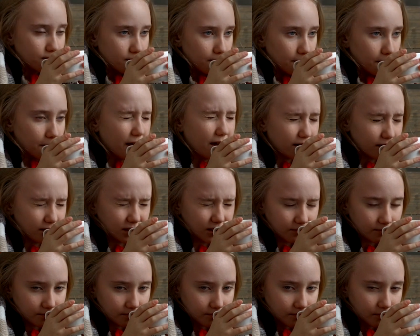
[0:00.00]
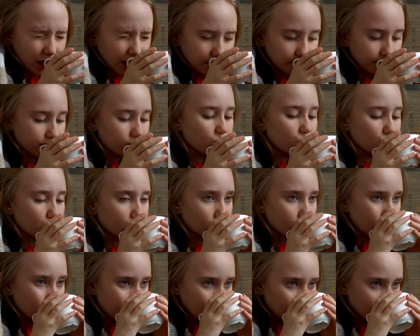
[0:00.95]
there are several measures you can
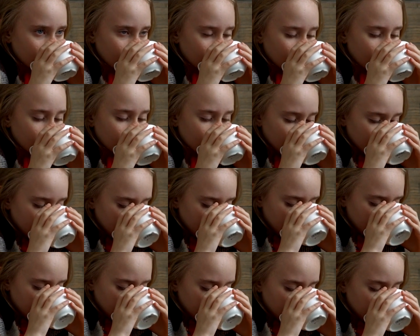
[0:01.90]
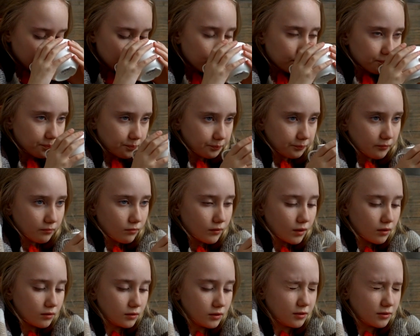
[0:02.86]
take to alleviate their
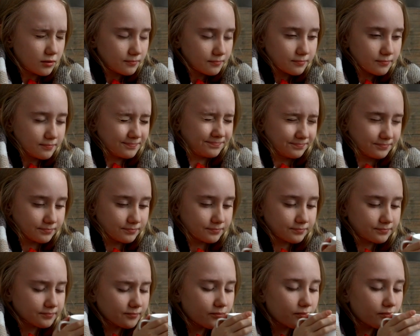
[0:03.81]
discomfort.